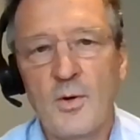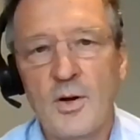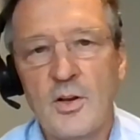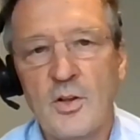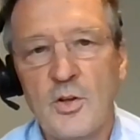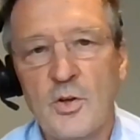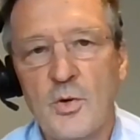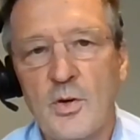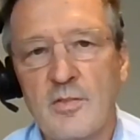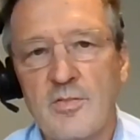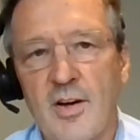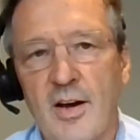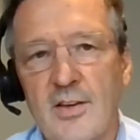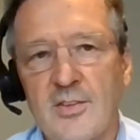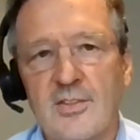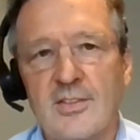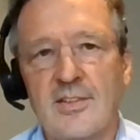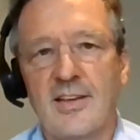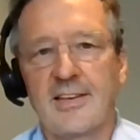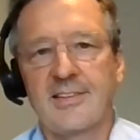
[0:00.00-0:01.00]
what are you
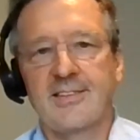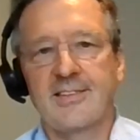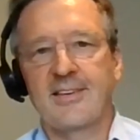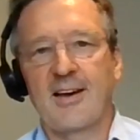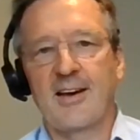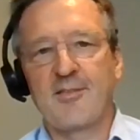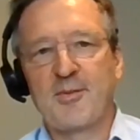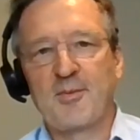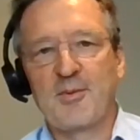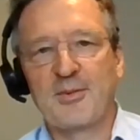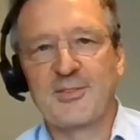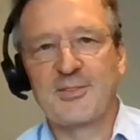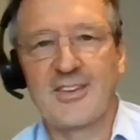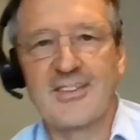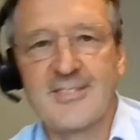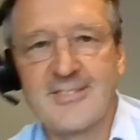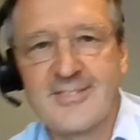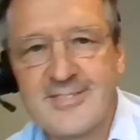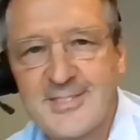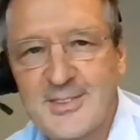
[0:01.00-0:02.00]
advising the government
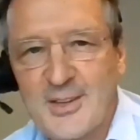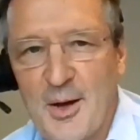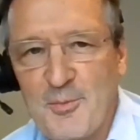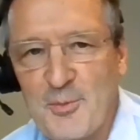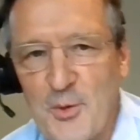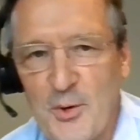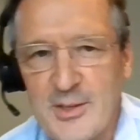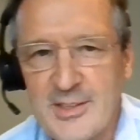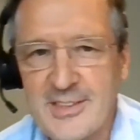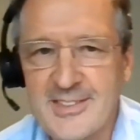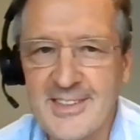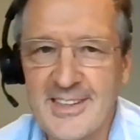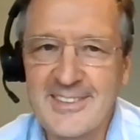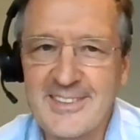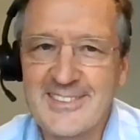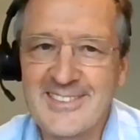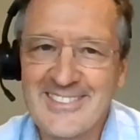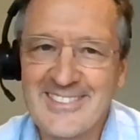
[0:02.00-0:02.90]
on COP26?